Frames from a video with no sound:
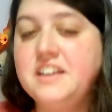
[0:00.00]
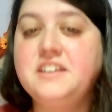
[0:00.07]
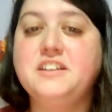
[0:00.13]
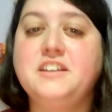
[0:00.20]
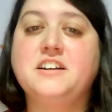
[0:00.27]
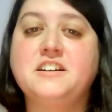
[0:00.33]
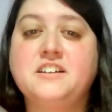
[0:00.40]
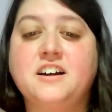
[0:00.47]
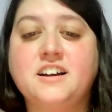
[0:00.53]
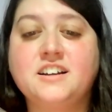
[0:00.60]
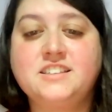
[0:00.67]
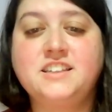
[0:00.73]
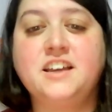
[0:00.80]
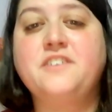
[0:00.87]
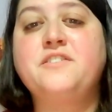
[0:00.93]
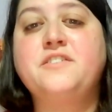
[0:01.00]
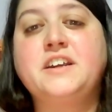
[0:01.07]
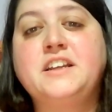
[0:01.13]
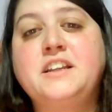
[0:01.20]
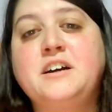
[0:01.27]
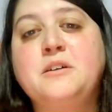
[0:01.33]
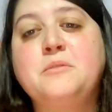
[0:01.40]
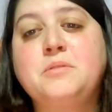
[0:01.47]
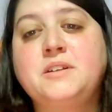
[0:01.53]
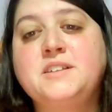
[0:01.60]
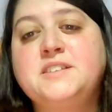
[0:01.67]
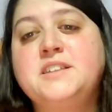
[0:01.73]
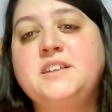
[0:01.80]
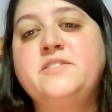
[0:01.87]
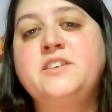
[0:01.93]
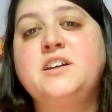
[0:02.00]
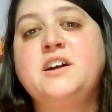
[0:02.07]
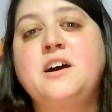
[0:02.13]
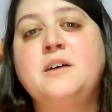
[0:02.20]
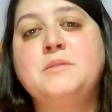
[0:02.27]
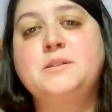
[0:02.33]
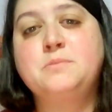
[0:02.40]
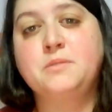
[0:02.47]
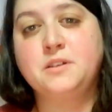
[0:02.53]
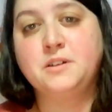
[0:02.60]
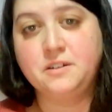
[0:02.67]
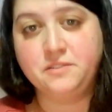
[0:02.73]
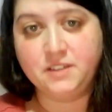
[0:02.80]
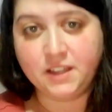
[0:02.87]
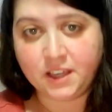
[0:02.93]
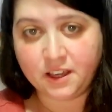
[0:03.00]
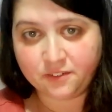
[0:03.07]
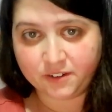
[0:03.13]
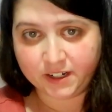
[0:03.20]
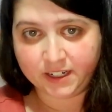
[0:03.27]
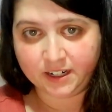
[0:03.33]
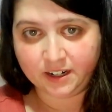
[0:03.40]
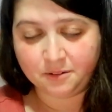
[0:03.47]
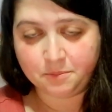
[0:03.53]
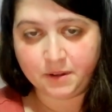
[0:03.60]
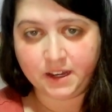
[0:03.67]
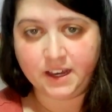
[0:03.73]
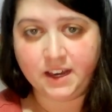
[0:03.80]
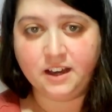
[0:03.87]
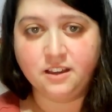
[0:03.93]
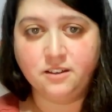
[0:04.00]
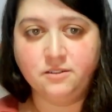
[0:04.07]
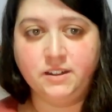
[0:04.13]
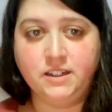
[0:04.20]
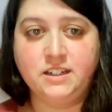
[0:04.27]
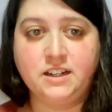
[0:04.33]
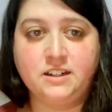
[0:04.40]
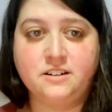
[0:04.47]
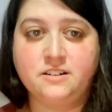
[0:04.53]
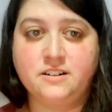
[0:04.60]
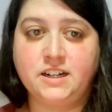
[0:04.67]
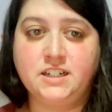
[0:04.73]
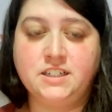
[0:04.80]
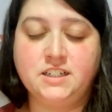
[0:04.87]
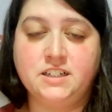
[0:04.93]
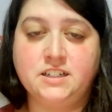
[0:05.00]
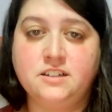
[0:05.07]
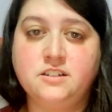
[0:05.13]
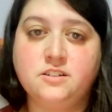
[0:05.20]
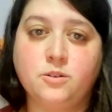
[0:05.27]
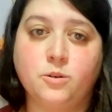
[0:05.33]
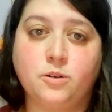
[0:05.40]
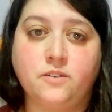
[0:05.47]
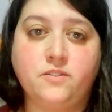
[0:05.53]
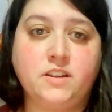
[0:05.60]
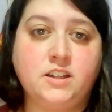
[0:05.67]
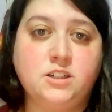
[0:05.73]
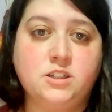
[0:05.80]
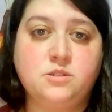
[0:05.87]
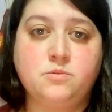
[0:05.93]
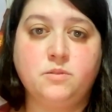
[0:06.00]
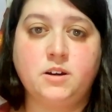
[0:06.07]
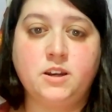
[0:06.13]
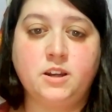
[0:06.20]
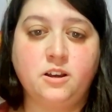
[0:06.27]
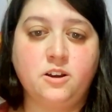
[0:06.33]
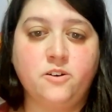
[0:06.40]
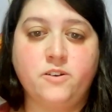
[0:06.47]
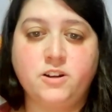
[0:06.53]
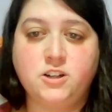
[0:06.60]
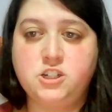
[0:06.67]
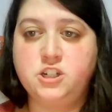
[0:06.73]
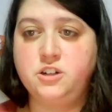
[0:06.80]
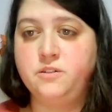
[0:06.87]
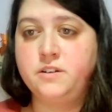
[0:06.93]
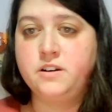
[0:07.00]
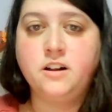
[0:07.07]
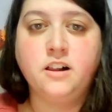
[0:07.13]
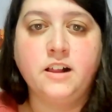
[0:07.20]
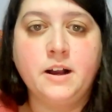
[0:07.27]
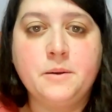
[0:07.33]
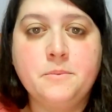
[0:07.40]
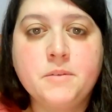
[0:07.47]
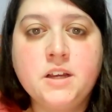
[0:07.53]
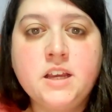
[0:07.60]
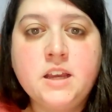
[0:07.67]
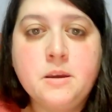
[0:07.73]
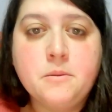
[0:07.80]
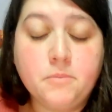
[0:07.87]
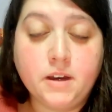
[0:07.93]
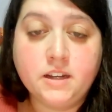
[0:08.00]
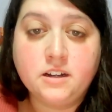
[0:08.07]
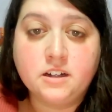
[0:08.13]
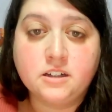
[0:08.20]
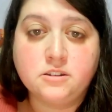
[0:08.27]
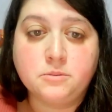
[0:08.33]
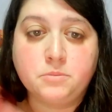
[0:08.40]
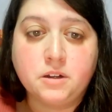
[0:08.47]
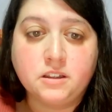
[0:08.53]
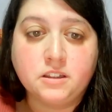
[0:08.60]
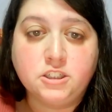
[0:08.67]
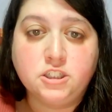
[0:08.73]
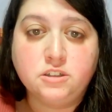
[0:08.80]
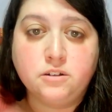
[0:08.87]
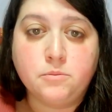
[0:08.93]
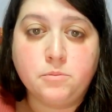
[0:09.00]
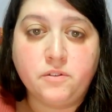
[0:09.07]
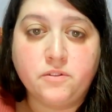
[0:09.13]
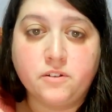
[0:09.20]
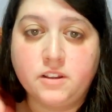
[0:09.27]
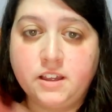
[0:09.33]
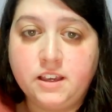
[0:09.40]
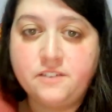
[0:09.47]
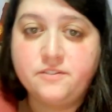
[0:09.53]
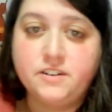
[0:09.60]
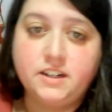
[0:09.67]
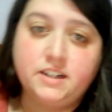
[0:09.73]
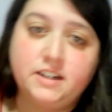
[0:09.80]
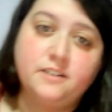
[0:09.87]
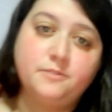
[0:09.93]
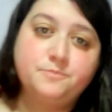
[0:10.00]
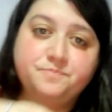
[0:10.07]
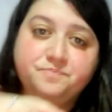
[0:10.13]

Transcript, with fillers: Do your dogs get freaked out? Please leave in the comments below if they get freaked out by Halloween decorations or if they just want to go and chew it all up. My dogs would probably chew it before they get freaked out.